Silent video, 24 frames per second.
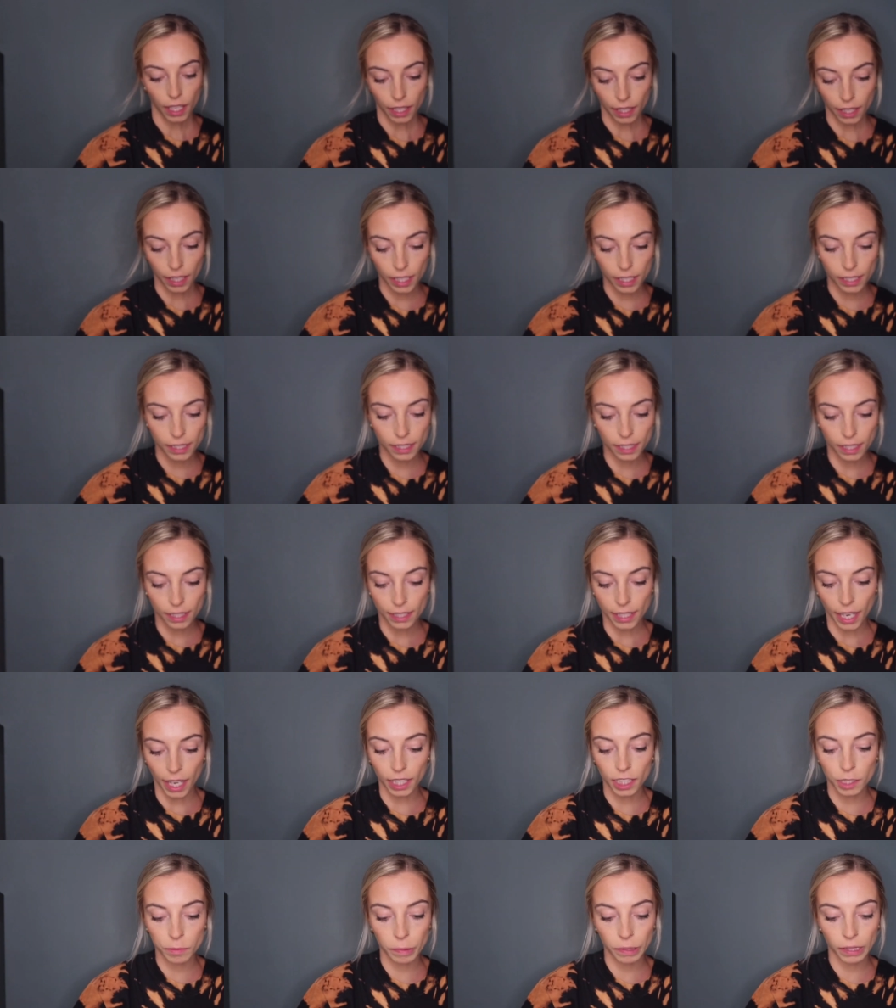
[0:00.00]
This
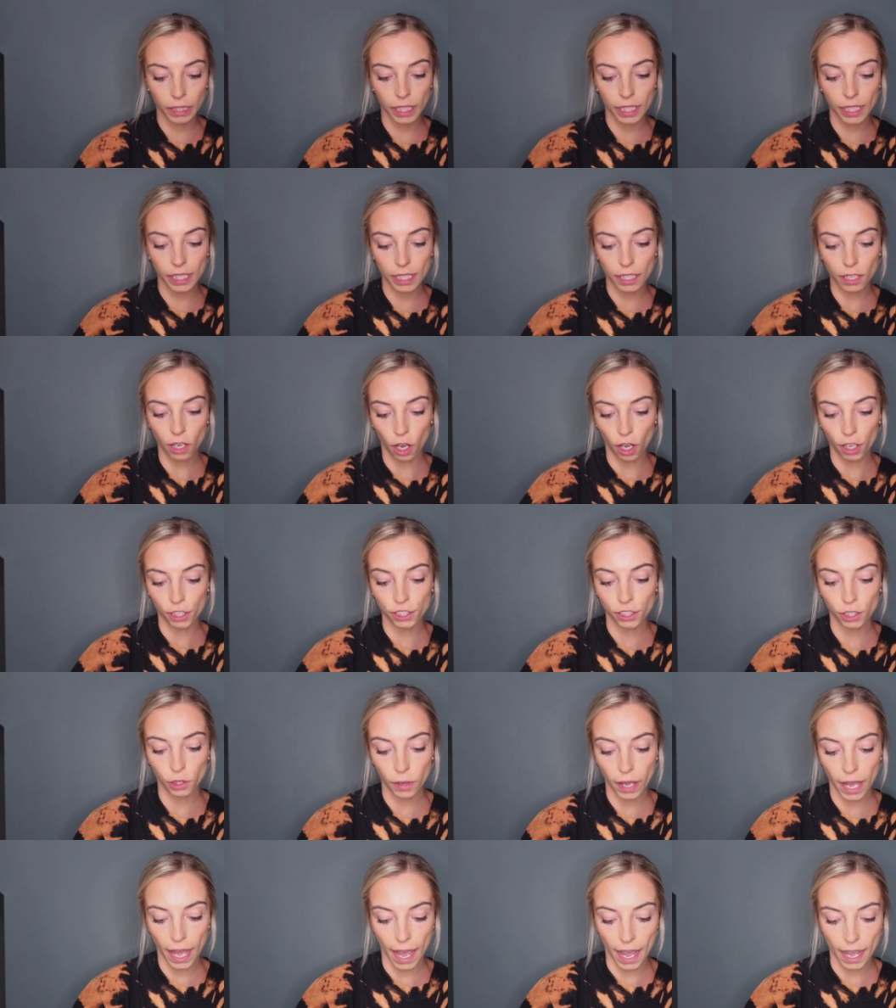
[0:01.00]
next bikini also
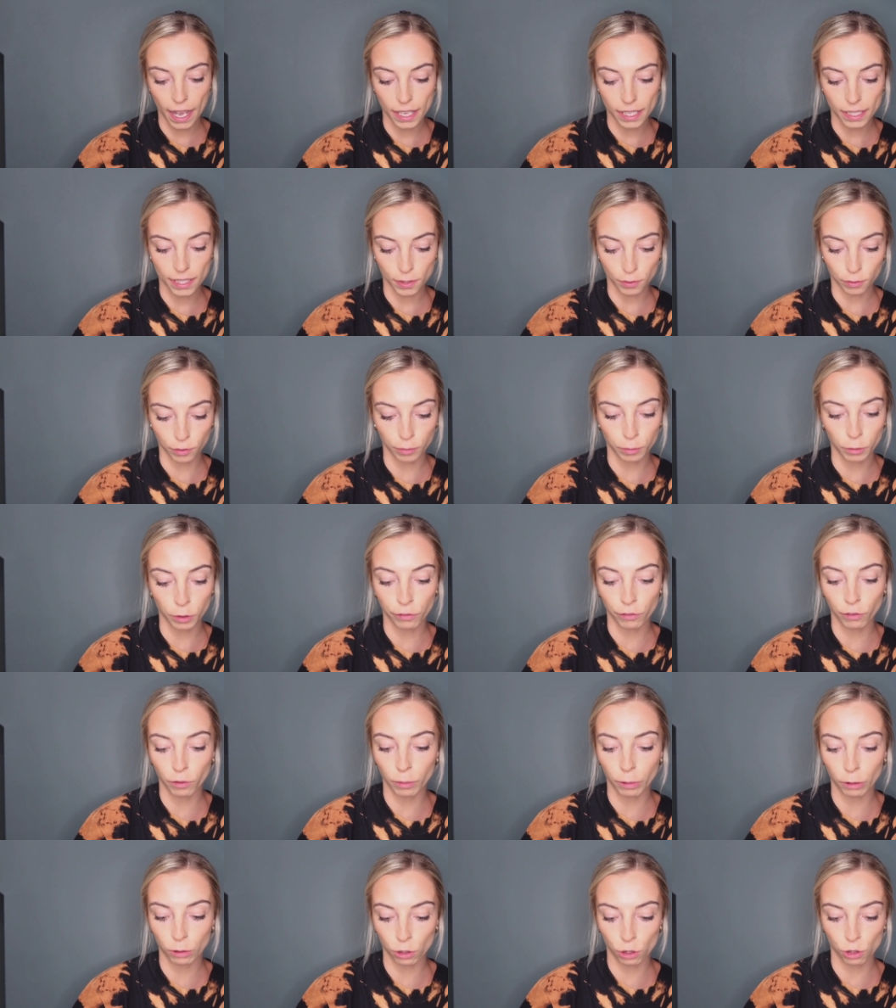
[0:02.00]
has
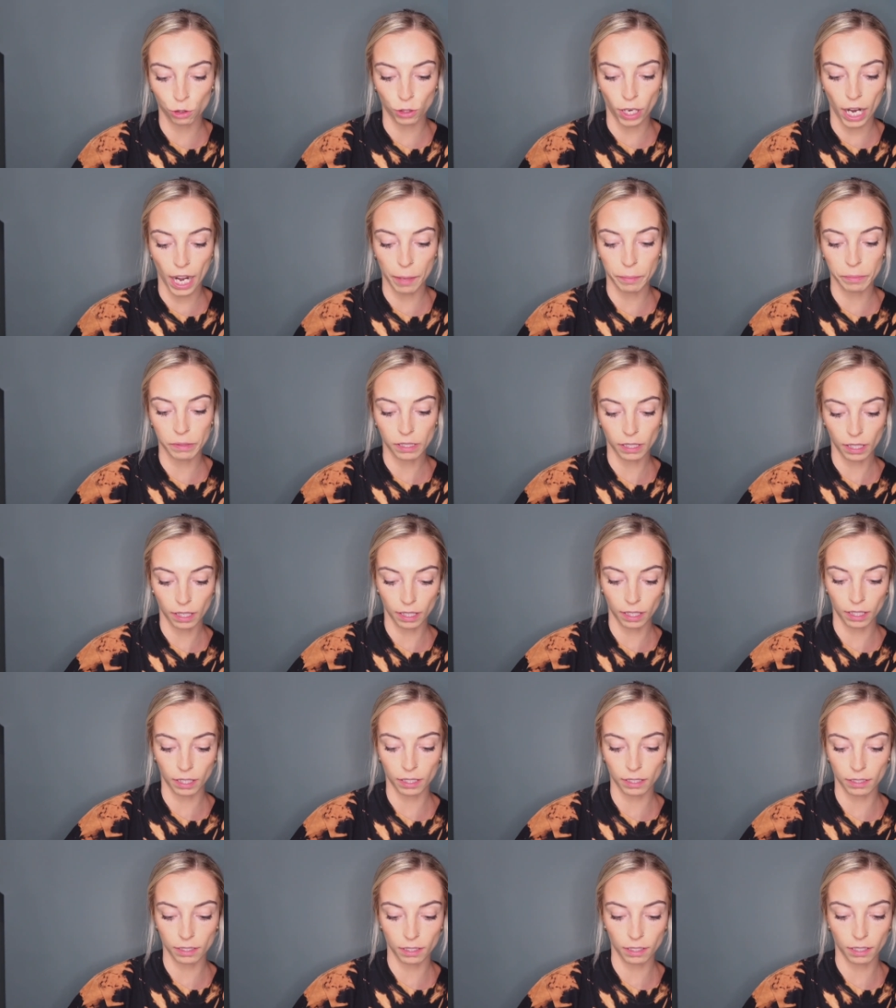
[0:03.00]
removable straps
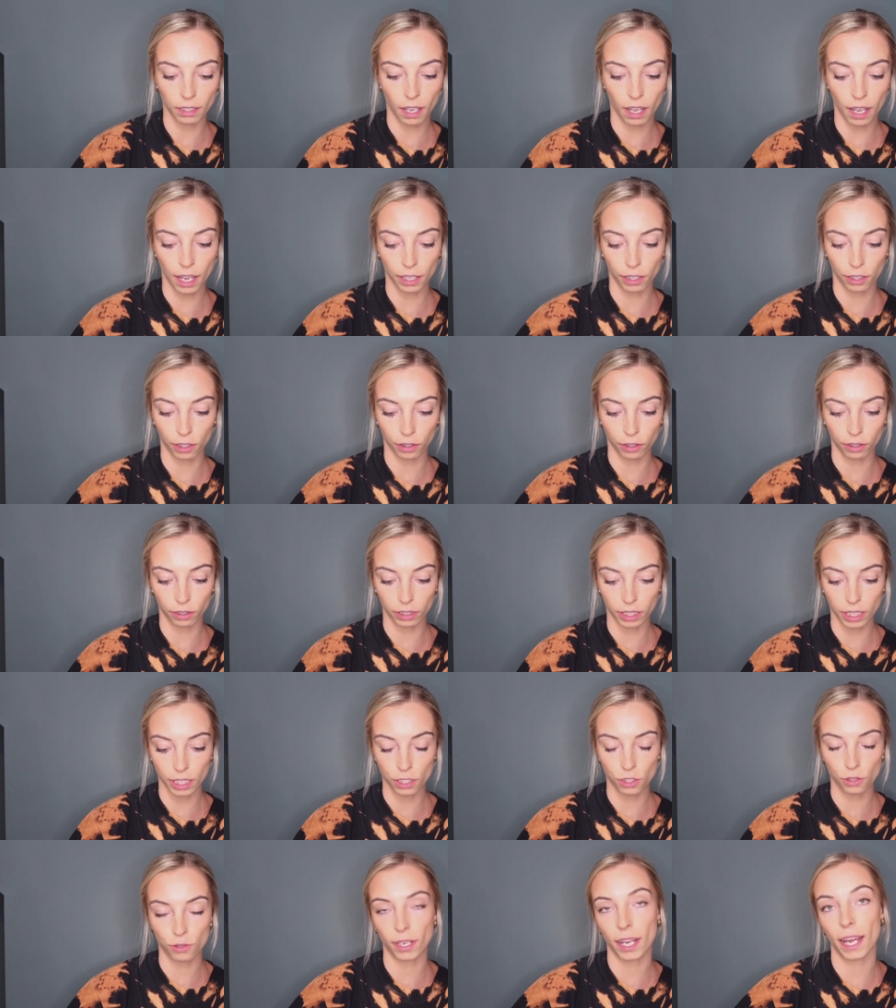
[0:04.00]
and I currently
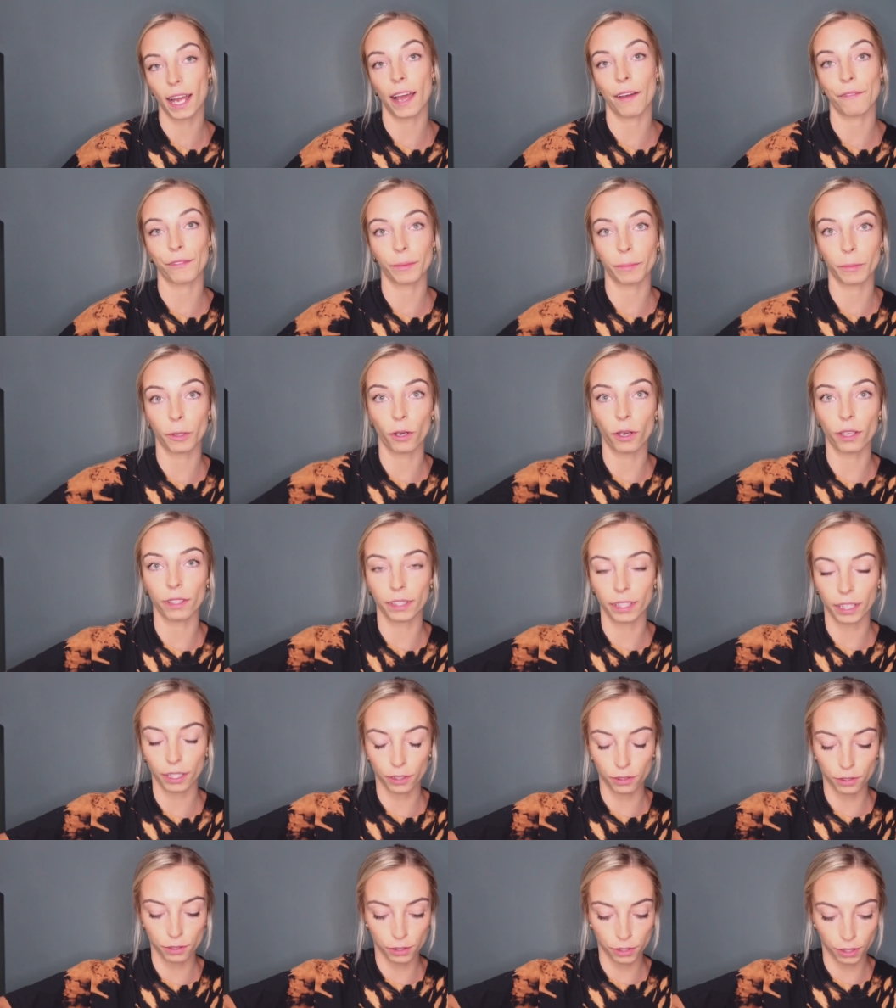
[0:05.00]
do not have them on
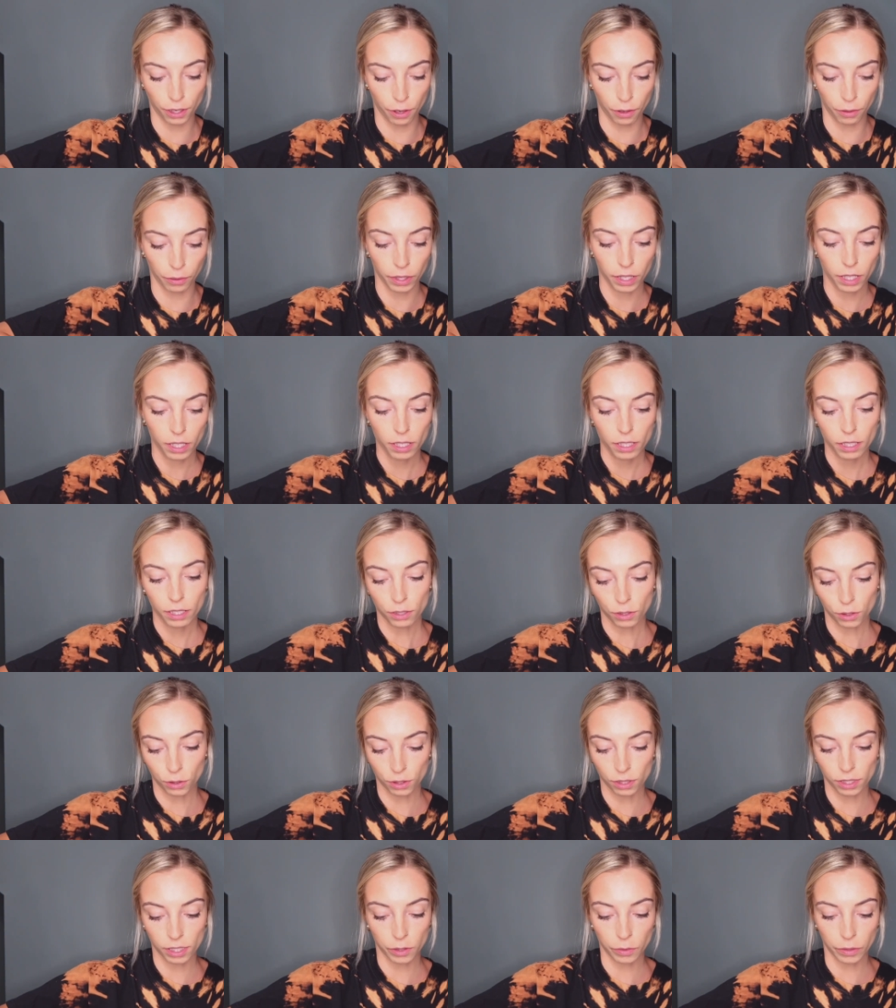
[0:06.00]
there so
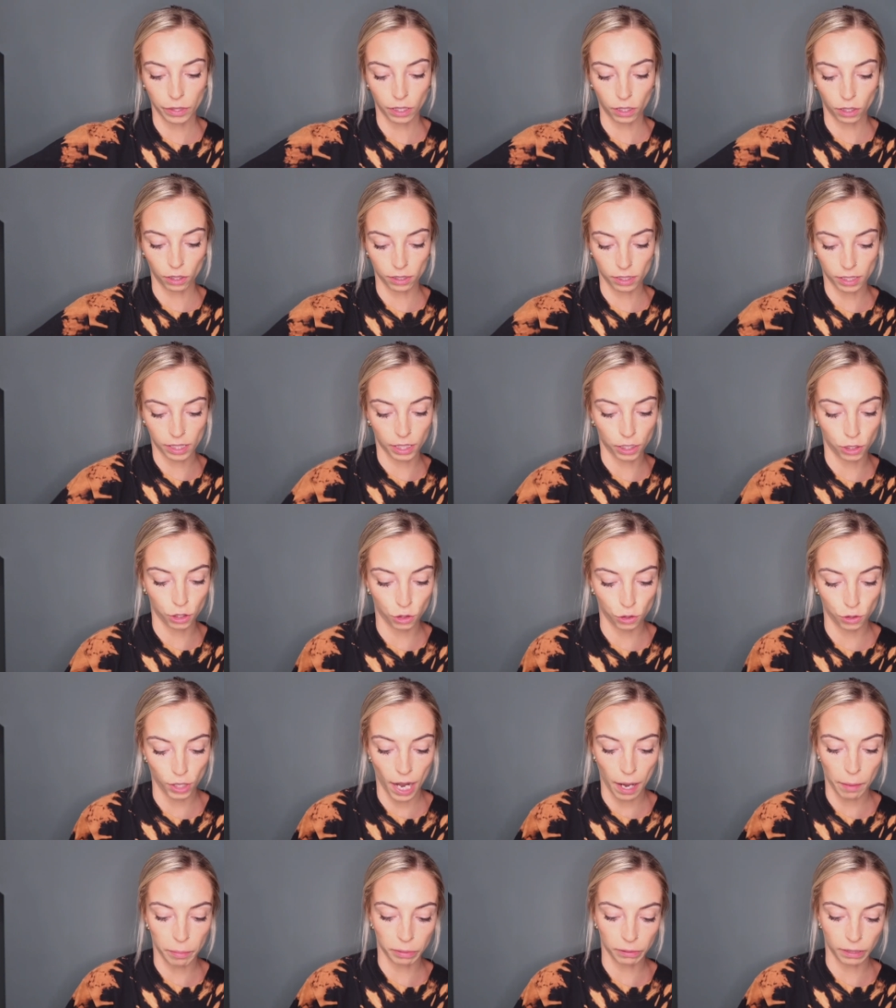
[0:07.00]
you'll see what it looks like
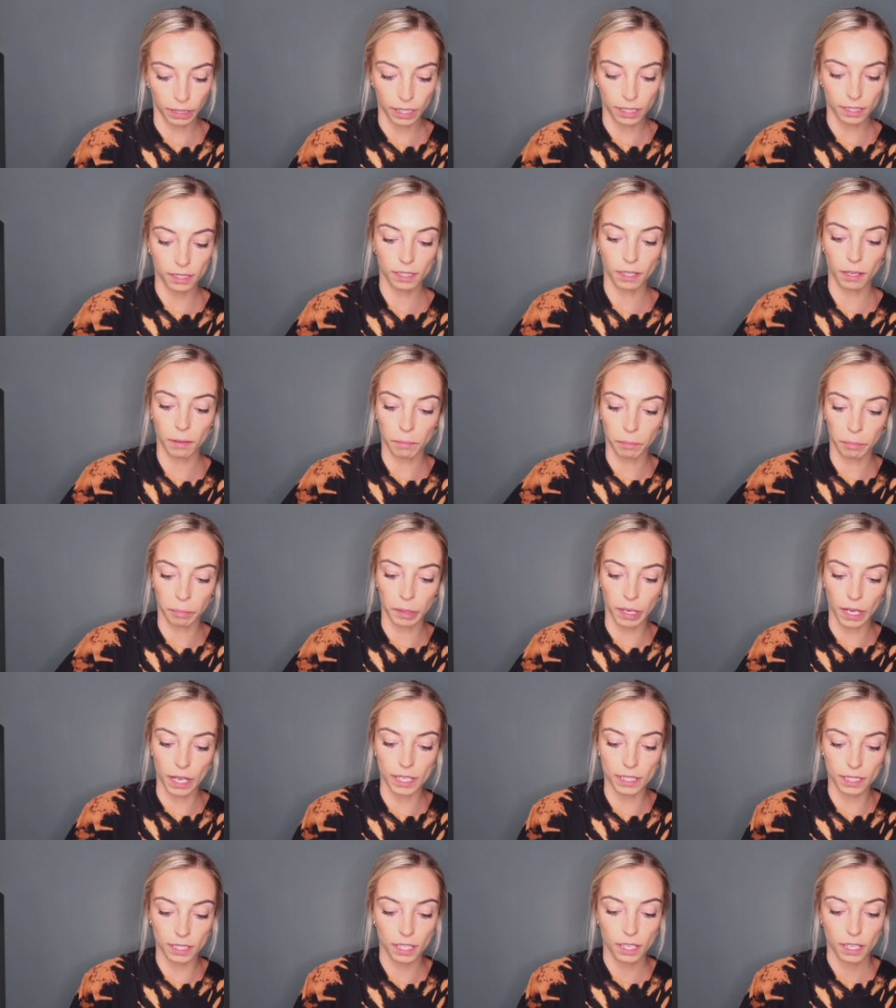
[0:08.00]
strapless
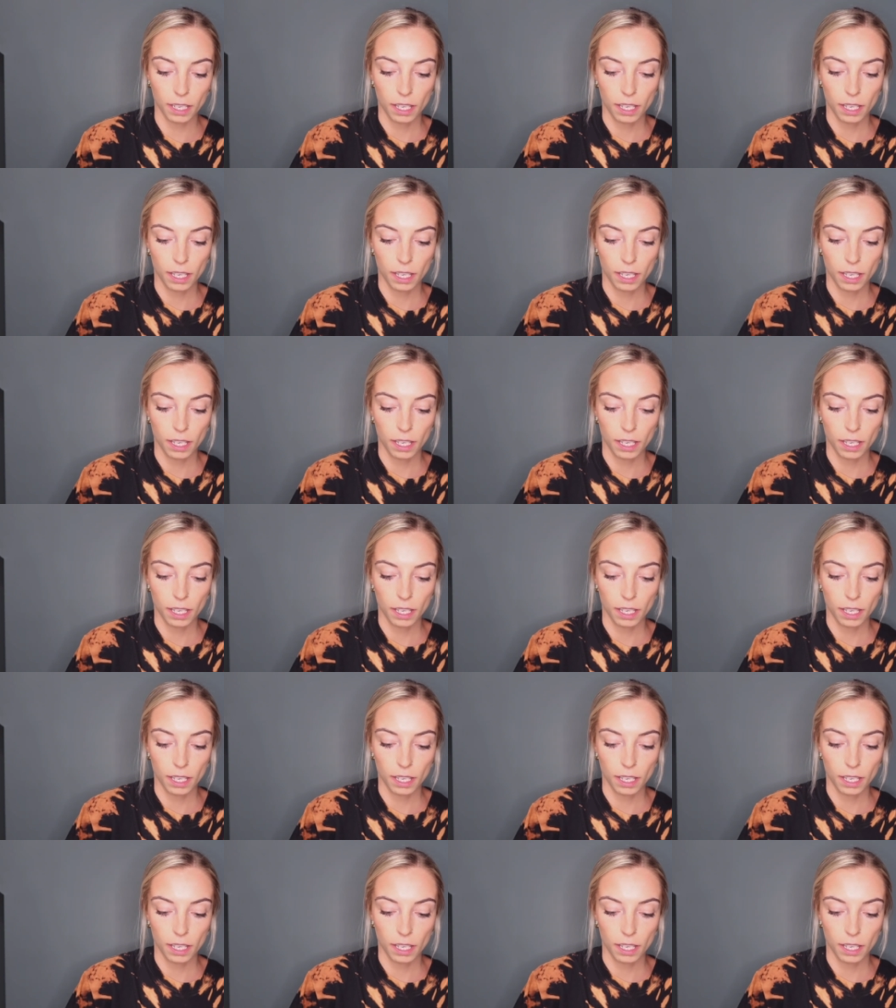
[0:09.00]
but